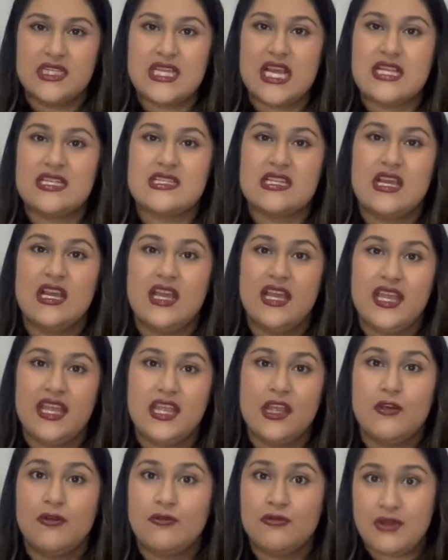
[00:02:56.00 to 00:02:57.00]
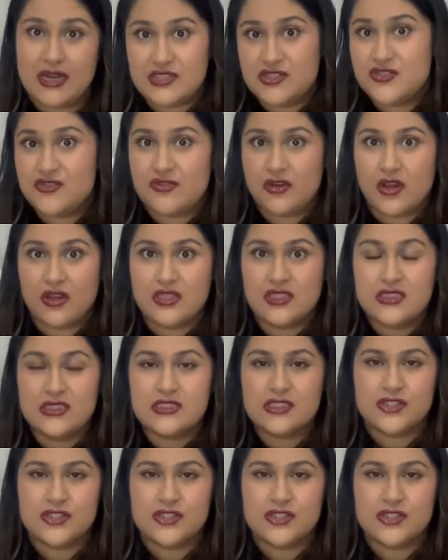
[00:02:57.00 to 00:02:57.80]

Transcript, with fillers: has a restaurant,